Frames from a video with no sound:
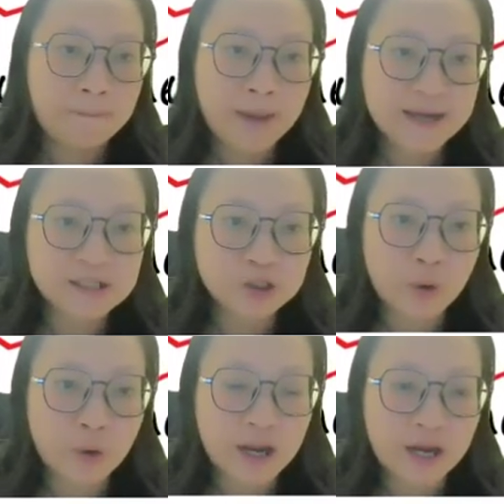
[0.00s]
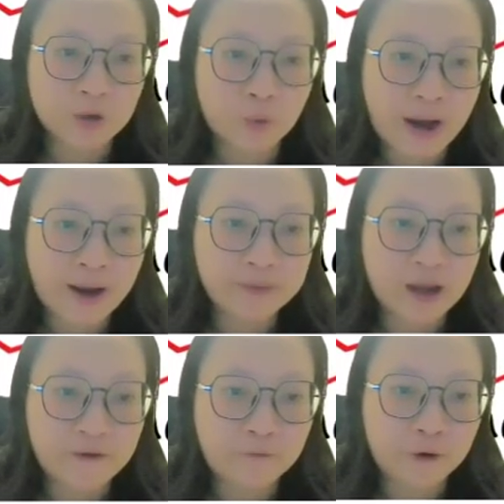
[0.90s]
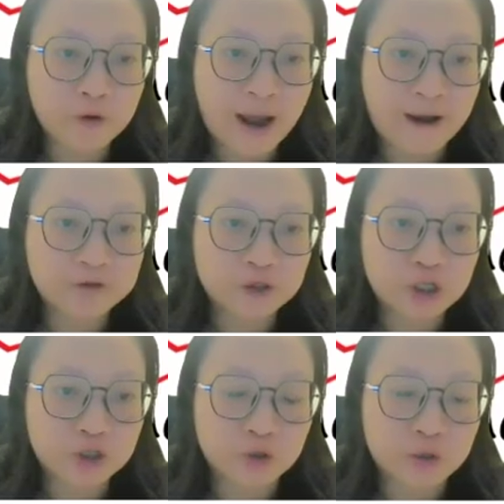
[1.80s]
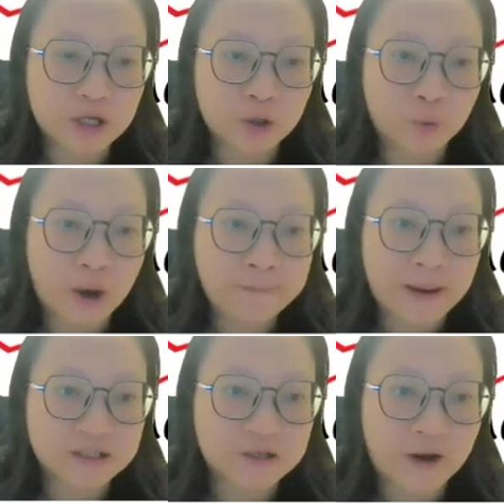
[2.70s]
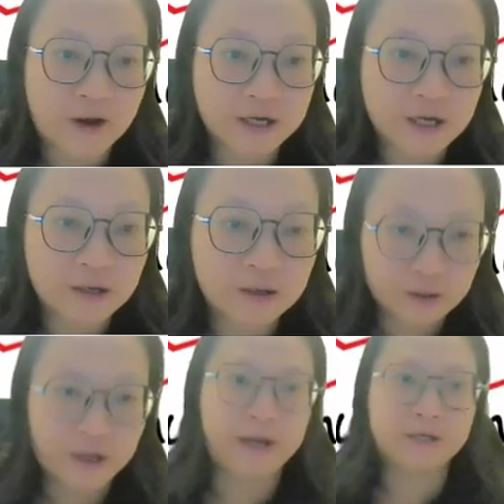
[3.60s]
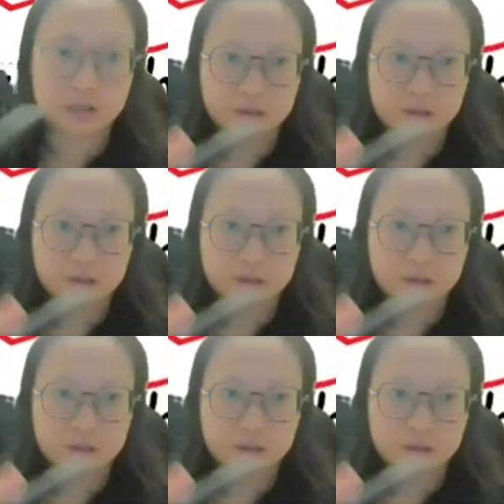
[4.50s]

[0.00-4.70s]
Mass is 28 grams, therefore you have to change to kilogram by dividing it,